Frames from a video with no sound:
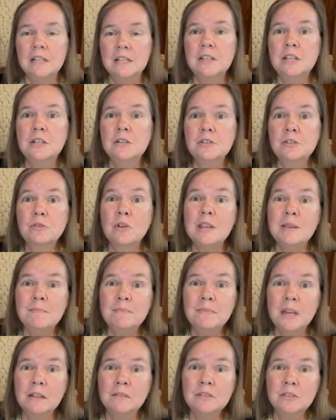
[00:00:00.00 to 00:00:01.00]
Here,
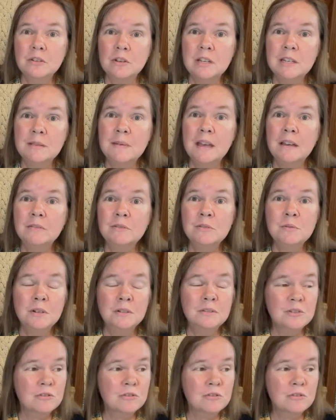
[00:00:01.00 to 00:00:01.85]
scream there, scream everywhere.